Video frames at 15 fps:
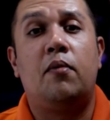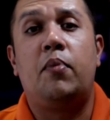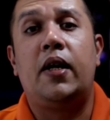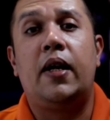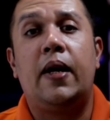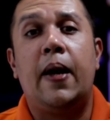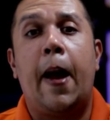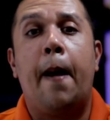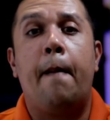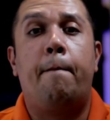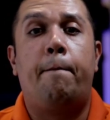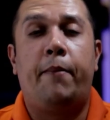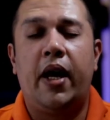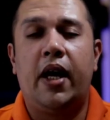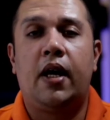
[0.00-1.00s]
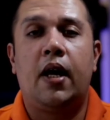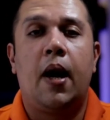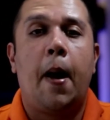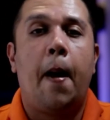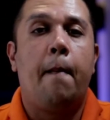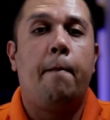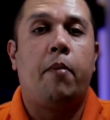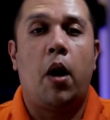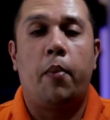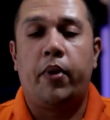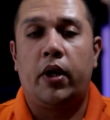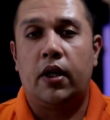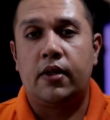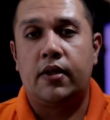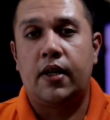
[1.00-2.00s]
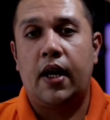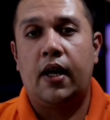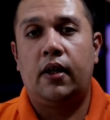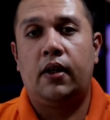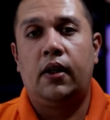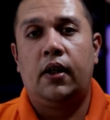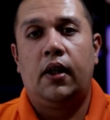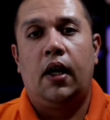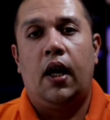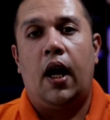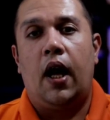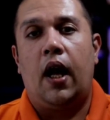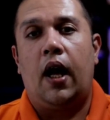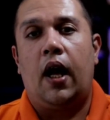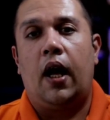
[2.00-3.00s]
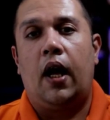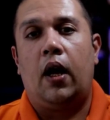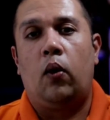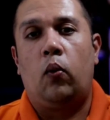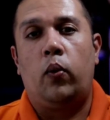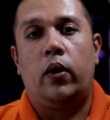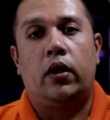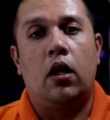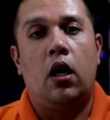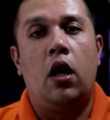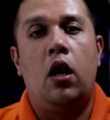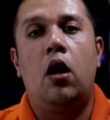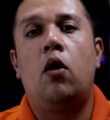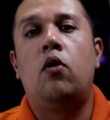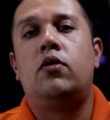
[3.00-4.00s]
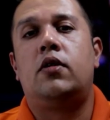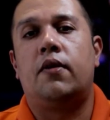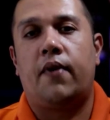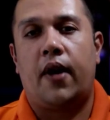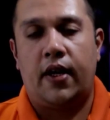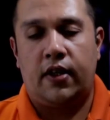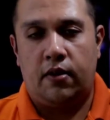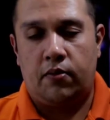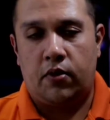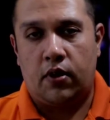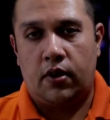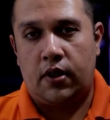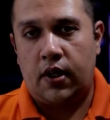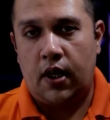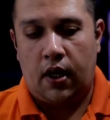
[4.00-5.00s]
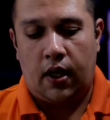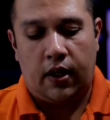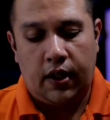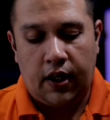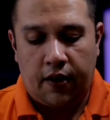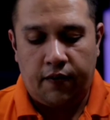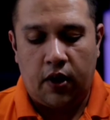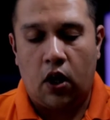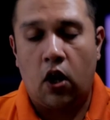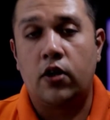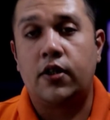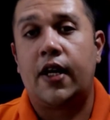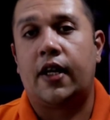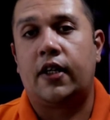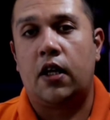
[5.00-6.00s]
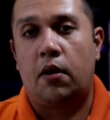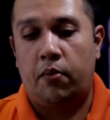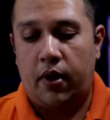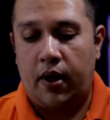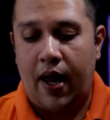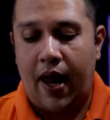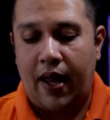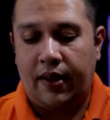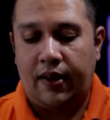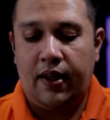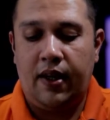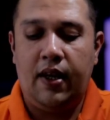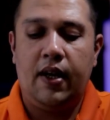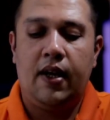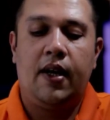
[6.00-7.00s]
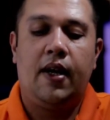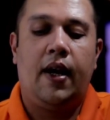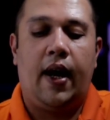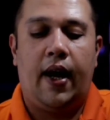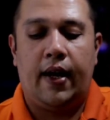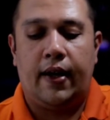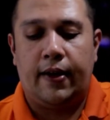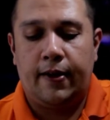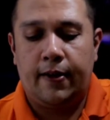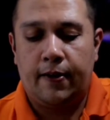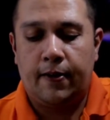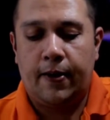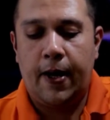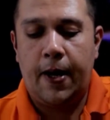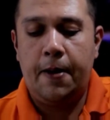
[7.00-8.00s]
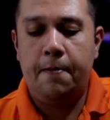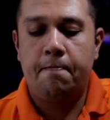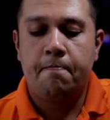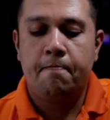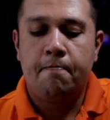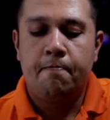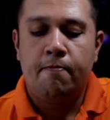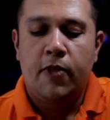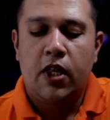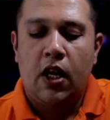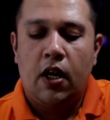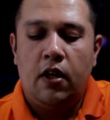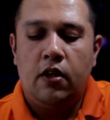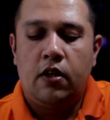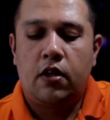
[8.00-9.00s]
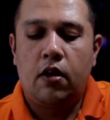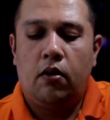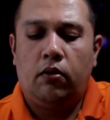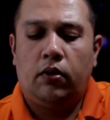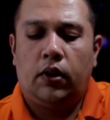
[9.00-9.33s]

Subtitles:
to be a big popular sale with loads of items on sale, and they give the contact number at the end, okay? So